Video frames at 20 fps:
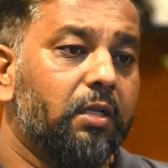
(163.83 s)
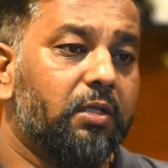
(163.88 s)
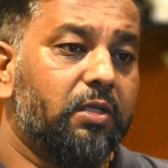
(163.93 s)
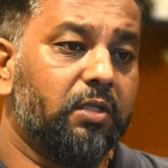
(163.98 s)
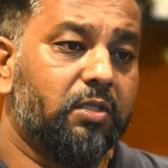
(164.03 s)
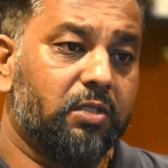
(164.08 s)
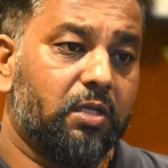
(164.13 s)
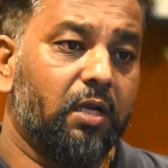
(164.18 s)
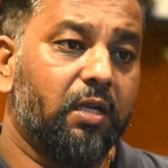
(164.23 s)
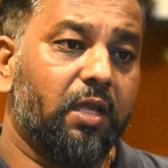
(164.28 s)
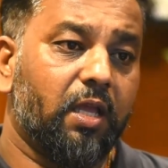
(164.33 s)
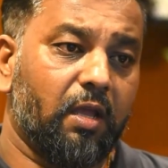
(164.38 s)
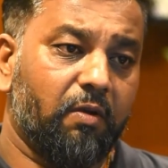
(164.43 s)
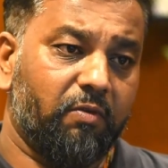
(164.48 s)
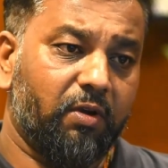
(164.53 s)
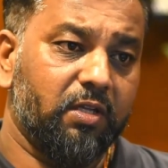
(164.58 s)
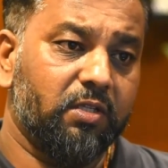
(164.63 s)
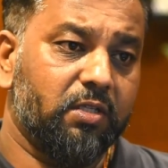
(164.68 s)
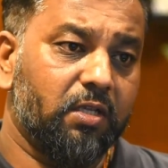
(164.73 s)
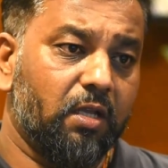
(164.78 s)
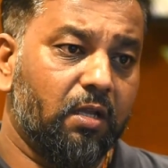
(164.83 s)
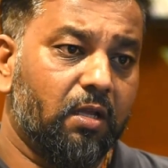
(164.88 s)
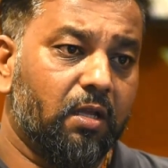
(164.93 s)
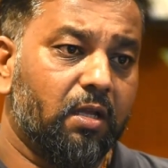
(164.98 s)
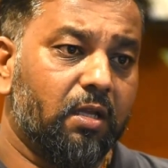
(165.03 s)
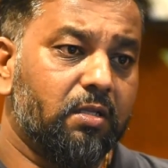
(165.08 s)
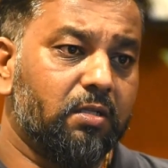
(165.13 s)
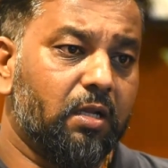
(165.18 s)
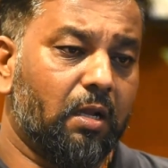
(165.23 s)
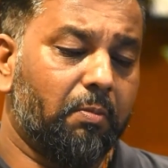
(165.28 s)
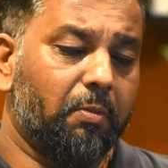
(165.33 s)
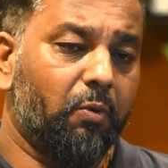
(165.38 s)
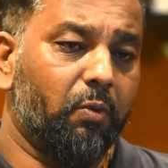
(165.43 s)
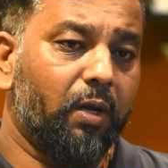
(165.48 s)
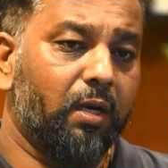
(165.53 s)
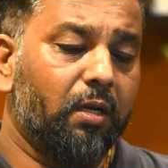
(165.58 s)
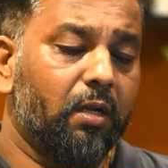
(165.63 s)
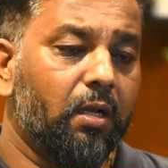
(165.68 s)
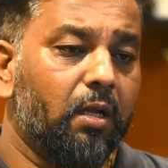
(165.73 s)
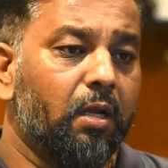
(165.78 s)
Digital KYC is number
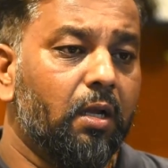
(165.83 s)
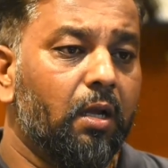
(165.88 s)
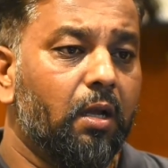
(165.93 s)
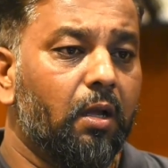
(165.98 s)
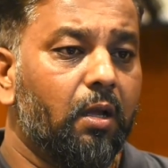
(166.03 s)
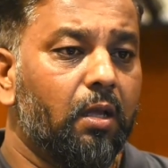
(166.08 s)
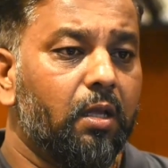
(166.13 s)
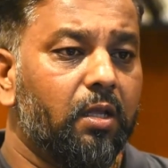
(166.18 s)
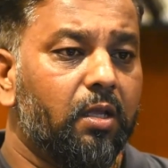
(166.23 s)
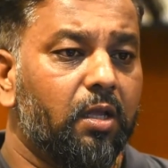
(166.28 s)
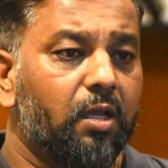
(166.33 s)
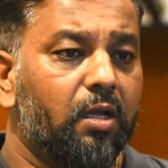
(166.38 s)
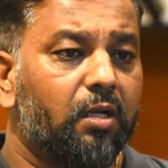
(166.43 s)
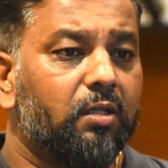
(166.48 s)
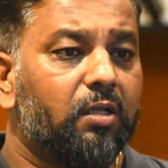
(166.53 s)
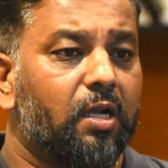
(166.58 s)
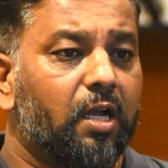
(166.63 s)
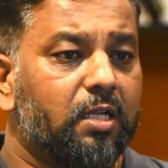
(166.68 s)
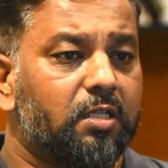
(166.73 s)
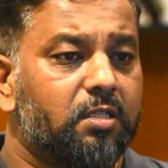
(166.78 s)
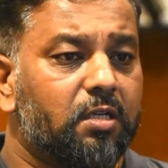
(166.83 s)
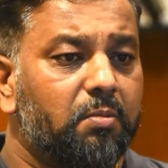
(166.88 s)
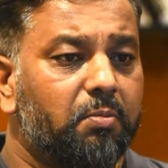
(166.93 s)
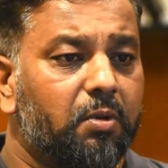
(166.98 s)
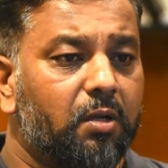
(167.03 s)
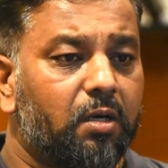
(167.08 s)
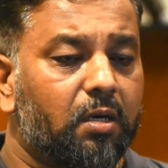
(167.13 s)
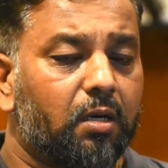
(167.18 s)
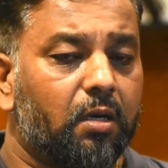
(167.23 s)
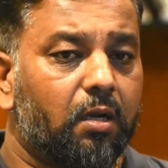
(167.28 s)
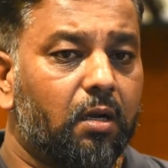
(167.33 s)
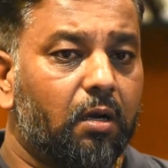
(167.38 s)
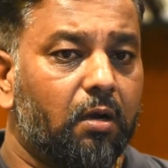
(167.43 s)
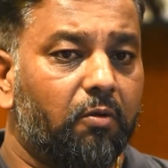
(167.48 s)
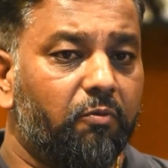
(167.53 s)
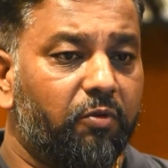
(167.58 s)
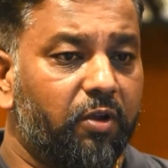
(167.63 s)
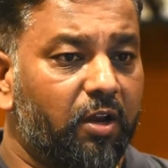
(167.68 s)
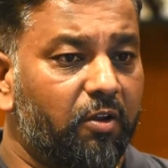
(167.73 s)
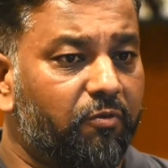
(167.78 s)
one. Here the customer
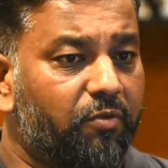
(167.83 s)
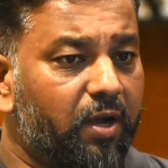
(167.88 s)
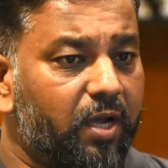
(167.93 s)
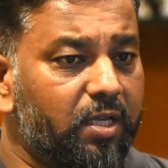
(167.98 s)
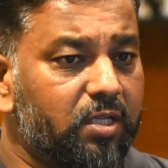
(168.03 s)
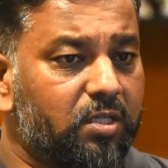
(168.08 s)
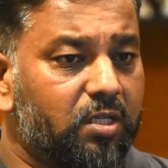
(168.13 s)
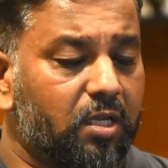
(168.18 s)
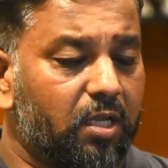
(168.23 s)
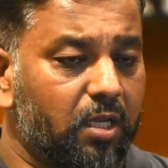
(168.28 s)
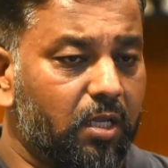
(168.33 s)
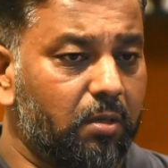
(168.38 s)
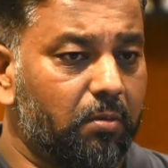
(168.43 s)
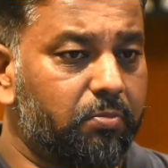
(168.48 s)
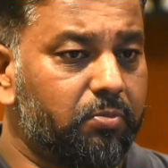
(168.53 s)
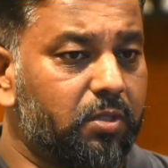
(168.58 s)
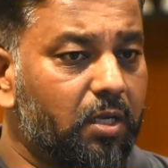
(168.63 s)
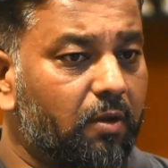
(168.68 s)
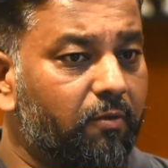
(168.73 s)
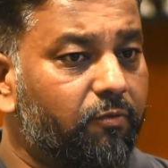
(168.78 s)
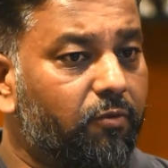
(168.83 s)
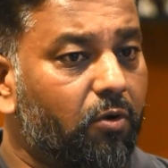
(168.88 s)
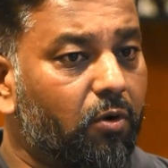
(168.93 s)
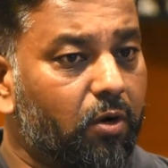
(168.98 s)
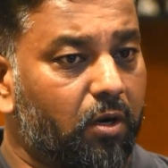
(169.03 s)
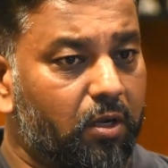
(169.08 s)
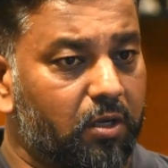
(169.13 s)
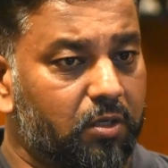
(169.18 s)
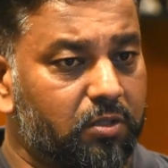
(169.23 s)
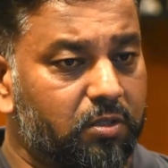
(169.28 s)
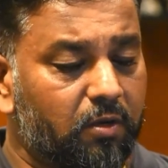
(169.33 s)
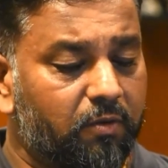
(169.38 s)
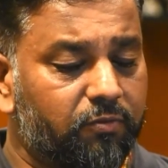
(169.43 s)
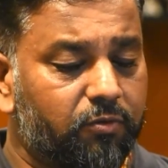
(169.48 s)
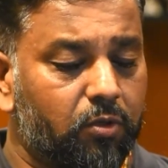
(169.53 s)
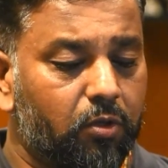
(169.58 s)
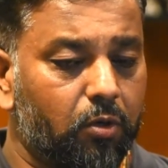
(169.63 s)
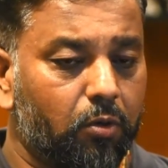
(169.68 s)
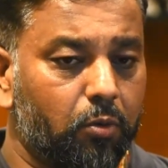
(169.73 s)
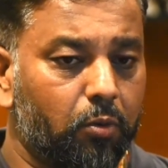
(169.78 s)
verifies himself or herself
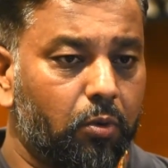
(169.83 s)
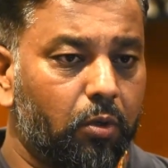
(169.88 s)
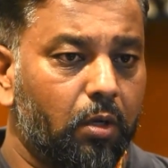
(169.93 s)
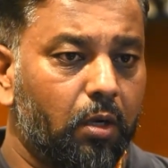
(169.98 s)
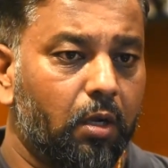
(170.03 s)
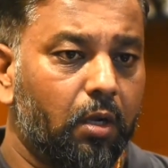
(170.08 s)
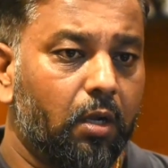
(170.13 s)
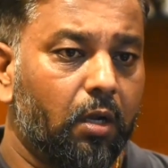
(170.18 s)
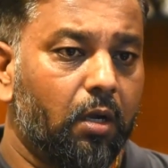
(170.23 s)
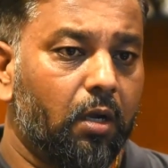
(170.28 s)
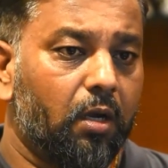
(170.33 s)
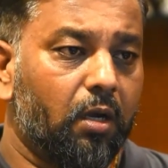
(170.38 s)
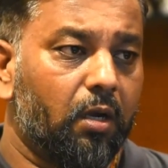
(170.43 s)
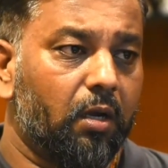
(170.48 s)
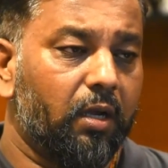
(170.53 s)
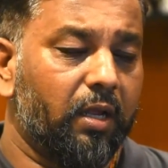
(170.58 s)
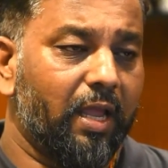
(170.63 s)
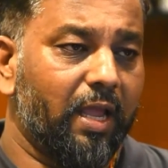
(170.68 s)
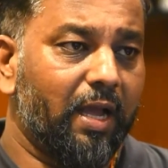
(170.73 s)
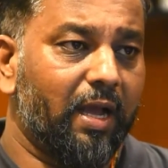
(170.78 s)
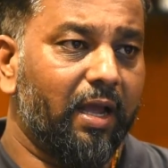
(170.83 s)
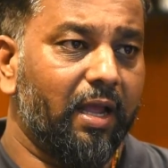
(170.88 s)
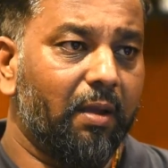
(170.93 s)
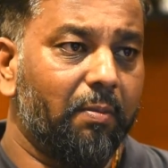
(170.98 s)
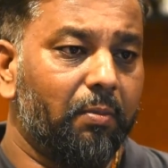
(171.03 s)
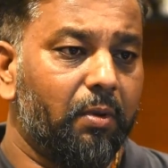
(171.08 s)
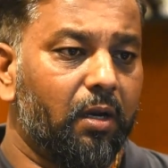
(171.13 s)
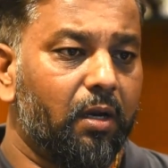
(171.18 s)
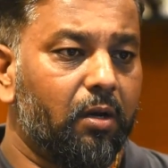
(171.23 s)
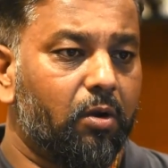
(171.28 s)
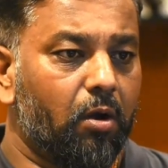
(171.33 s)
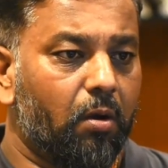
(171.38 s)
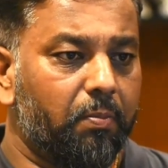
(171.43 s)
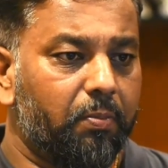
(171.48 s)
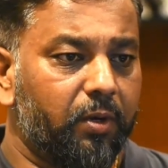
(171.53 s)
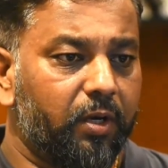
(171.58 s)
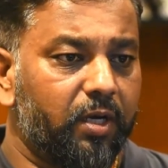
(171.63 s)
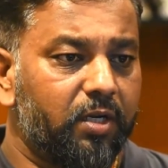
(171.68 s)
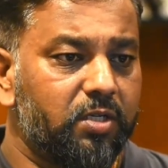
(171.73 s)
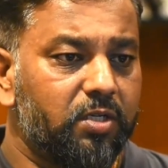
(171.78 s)
through AI ML
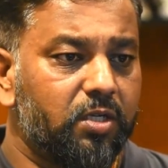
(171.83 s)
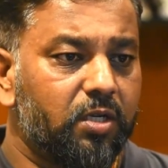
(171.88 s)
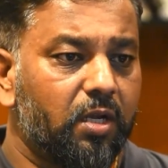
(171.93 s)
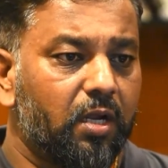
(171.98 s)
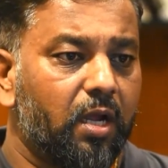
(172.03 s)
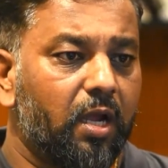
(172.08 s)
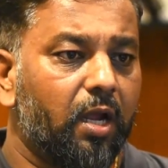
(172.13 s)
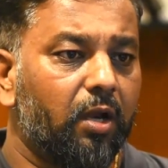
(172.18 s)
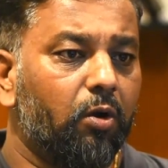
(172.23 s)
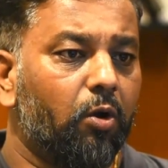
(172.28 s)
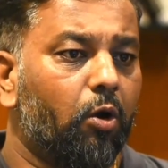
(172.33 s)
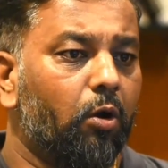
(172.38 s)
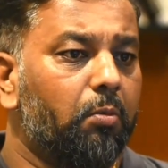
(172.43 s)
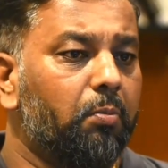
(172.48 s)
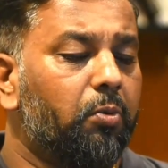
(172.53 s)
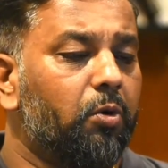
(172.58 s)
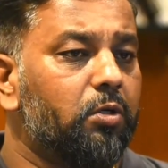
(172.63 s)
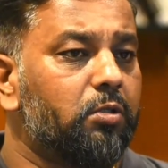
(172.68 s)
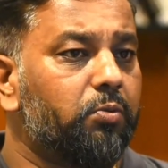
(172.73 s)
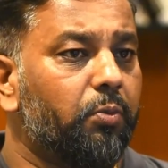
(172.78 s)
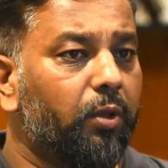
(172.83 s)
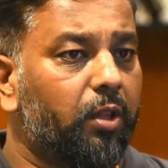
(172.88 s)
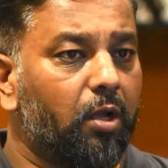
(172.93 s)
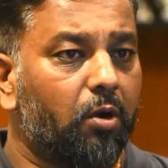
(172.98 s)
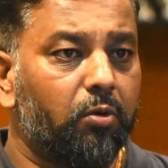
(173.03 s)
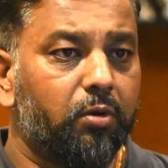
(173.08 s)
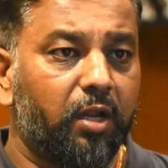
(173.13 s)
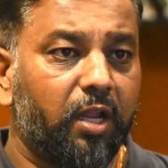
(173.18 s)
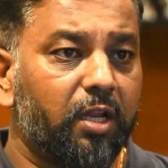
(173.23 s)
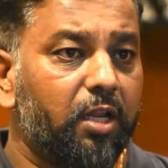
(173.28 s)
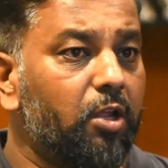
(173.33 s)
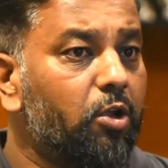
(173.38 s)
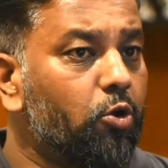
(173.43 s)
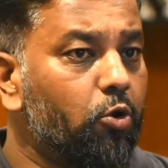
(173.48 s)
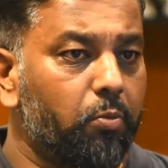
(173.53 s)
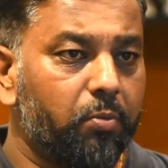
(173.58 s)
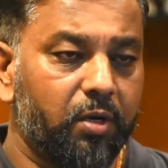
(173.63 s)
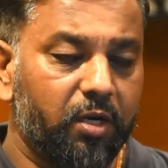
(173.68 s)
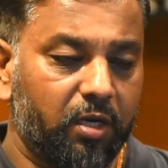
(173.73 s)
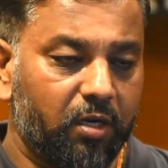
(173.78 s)
components and onboards without any
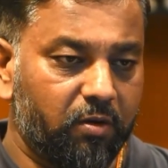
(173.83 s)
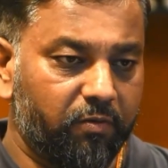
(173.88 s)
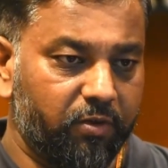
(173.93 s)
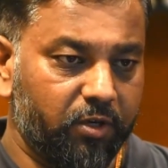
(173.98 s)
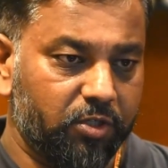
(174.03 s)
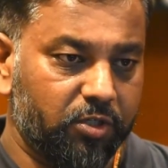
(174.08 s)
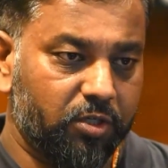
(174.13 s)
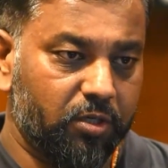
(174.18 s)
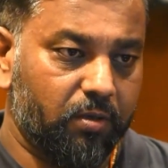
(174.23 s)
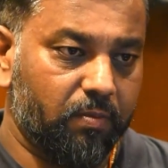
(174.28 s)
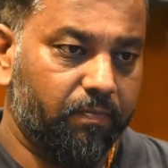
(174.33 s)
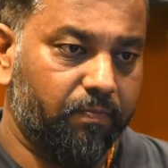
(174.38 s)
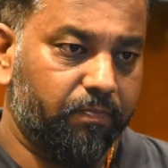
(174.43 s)
human intervention.